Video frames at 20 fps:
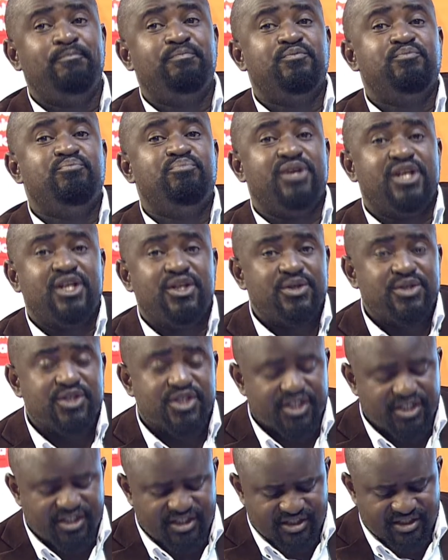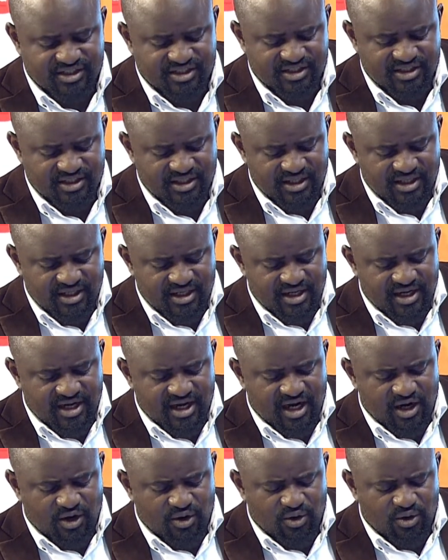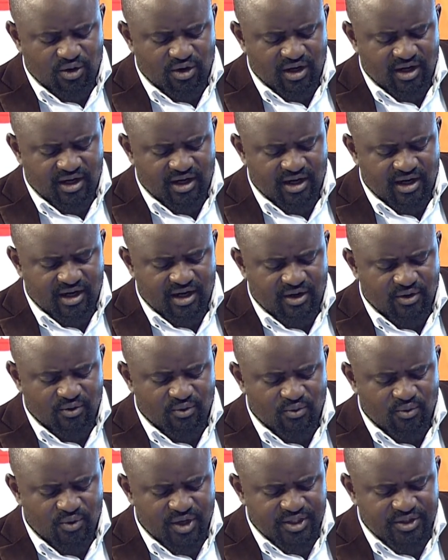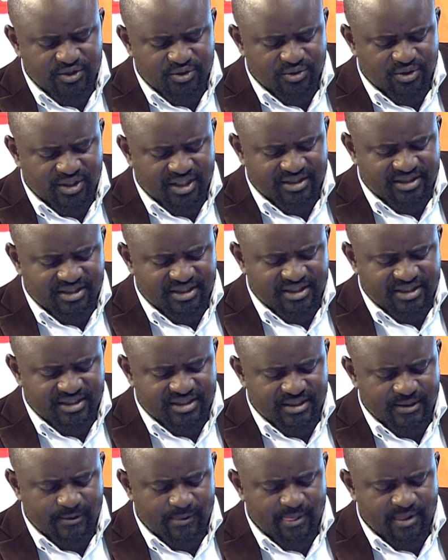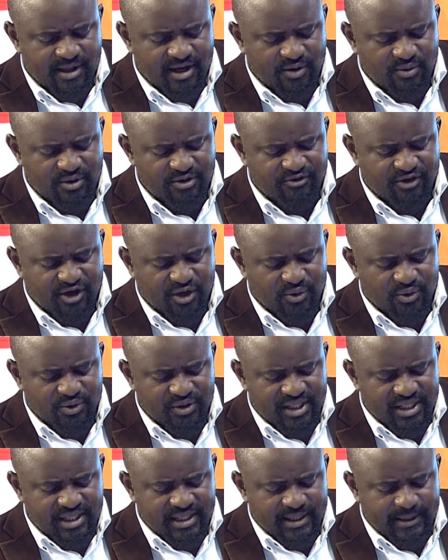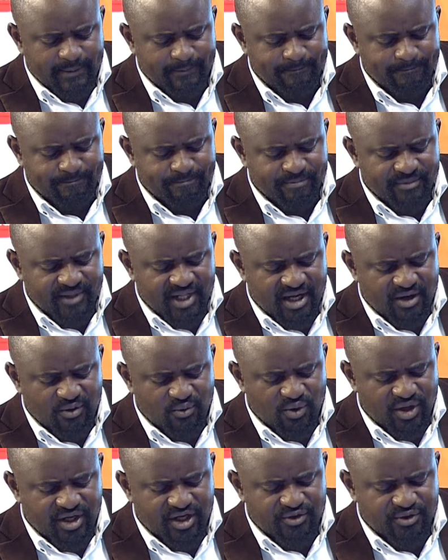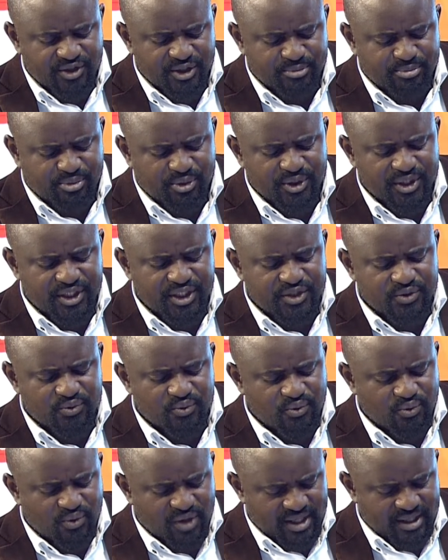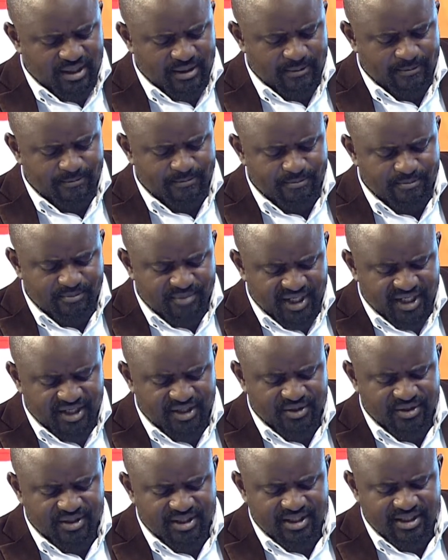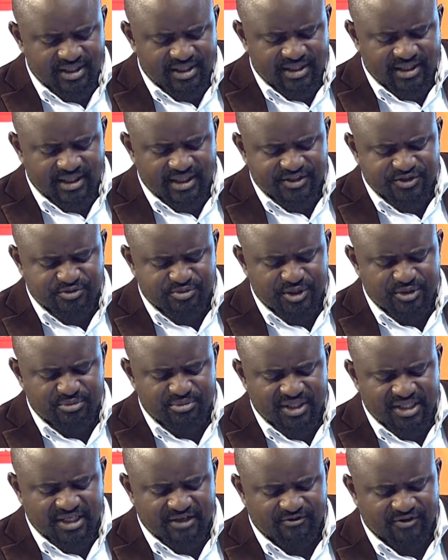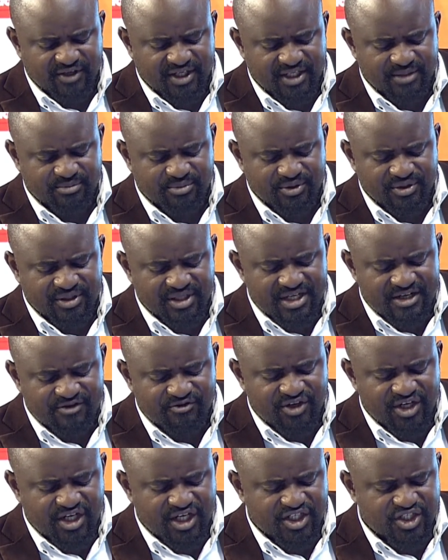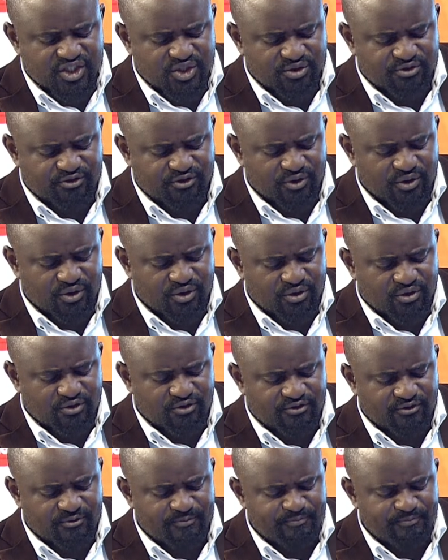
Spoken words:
billion shillings. Now, when you look at it, however, only 100.1 billion has been made available, leaving a shortfall of